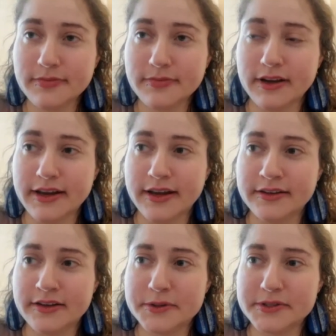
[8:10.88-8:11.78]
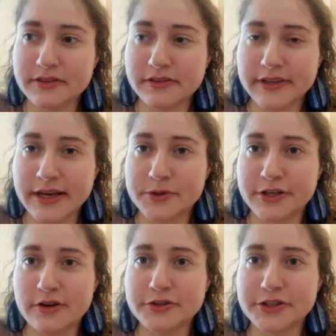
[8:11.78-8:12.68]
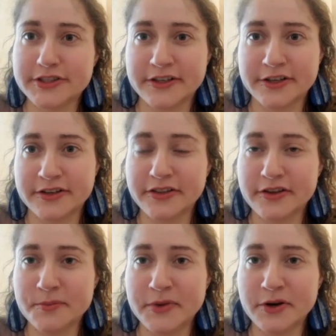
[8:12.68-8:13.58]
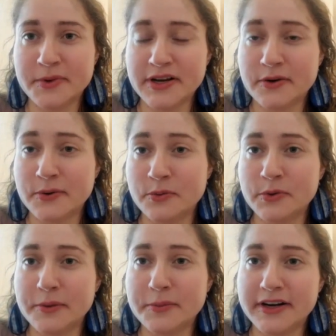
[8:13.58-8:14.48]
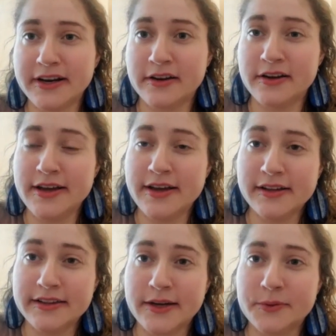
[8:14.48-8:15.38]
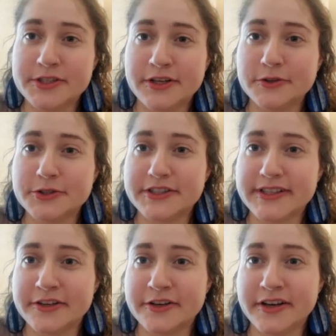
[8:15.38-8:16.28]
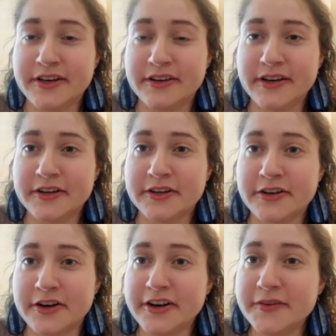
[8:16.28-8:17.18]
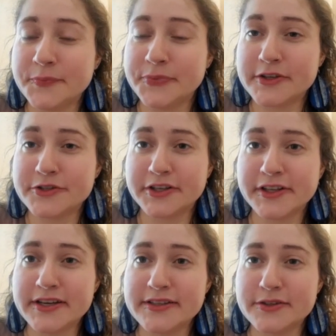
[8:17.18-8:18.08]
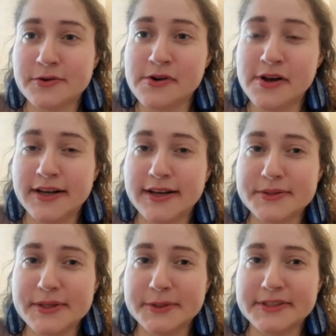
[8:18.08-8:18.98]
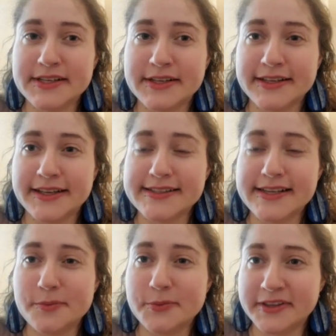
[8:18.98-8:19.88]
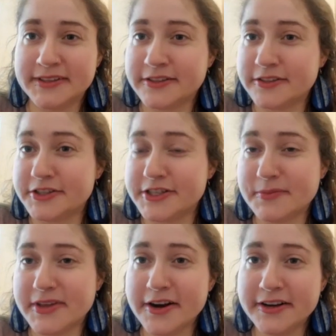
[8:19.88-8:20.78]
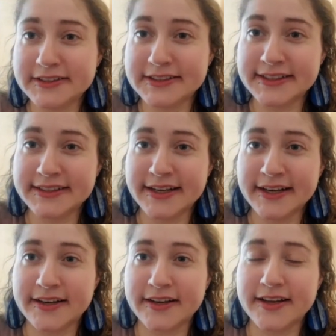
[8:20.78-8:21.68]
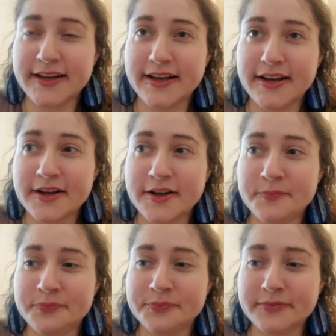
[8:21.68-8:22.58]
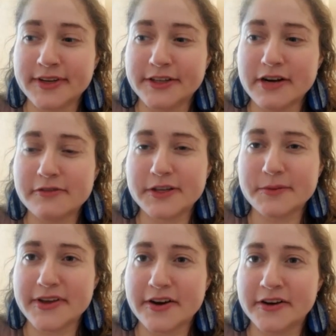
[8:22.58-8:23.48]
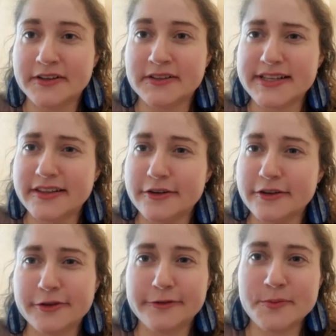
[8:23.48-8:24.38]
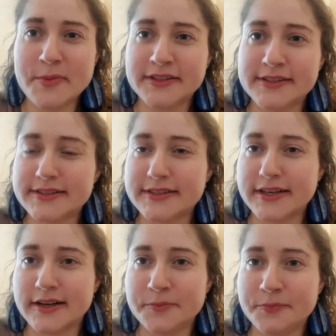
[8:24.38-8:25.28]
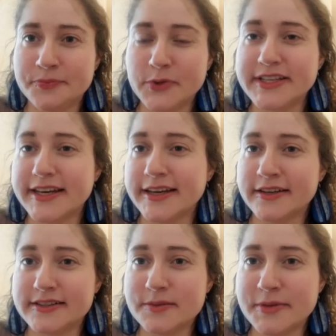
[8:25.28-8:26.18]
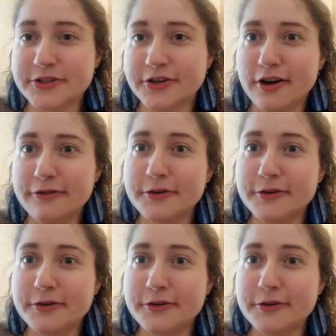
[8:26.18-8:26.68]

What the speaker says: And there was a language and culture center, the Miramadawang Wulapgaring Language and Culture Center in Kahnawà, Australia. So I was able to get set up with an internship there, and I traveled up there and stayed there for a few months while taking a semester off from